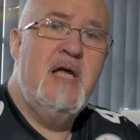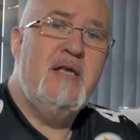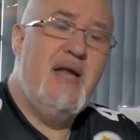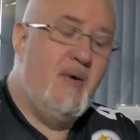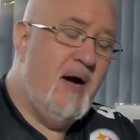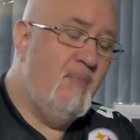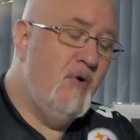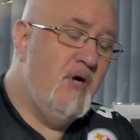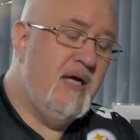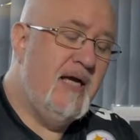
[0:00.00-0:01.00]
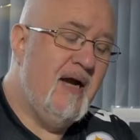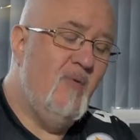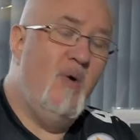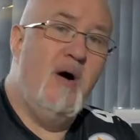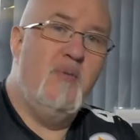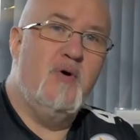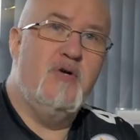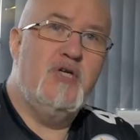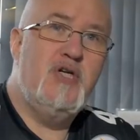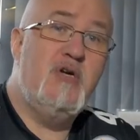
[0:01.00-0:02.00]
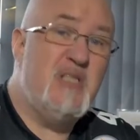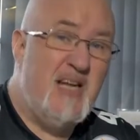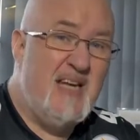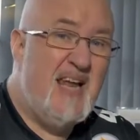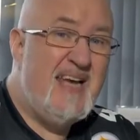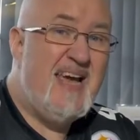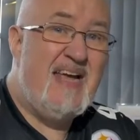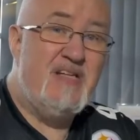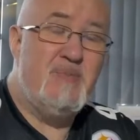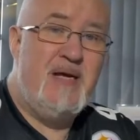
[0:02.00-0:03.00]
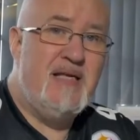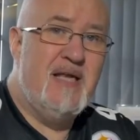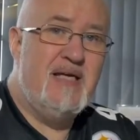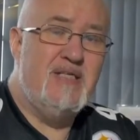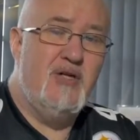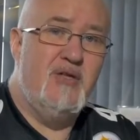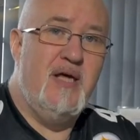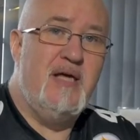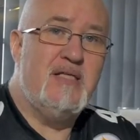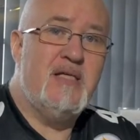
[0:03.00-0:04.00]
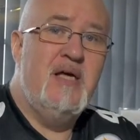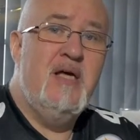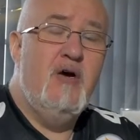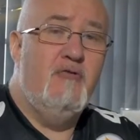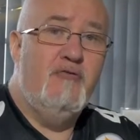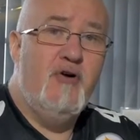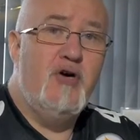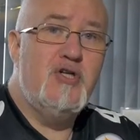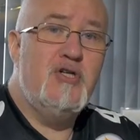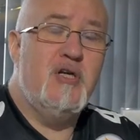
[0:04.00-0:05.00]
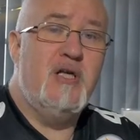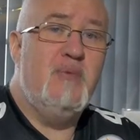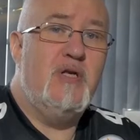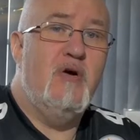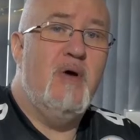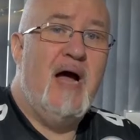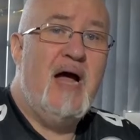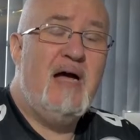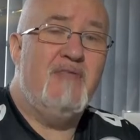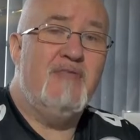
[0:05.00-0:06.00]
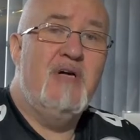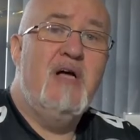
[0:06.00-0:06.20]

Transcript: Now I'm working out what I'm going to shoot, and I'd like 8 speed lights on this. Unfortunately we don't have